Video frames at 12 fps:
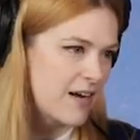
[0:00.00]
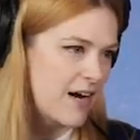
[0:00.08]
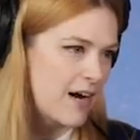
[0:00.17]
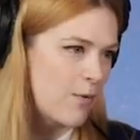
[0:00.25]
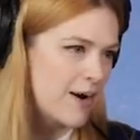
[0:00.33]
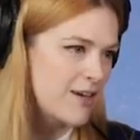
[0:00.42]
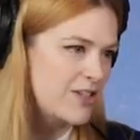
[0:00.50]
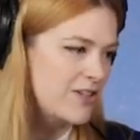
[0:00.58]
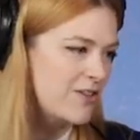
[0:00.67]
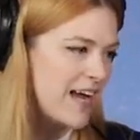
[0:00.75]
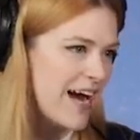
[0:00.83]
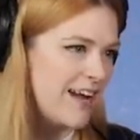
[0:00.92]
Uh, why don't you,
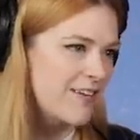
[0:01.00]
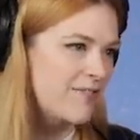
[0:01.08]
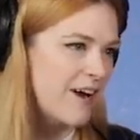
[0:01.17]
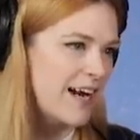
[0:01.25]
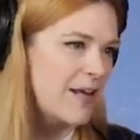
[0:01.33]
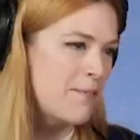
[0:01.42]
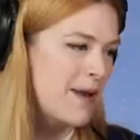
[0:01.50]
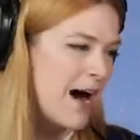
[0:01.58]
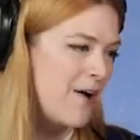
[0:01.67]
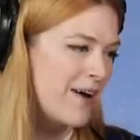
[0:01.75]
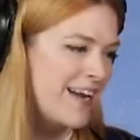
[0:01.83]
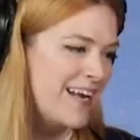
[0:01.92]
yeah, invite him
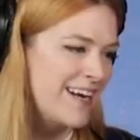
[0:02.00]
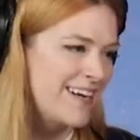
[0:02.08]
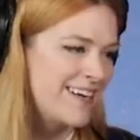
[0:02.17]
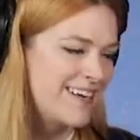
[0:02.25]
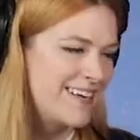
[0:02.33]
now in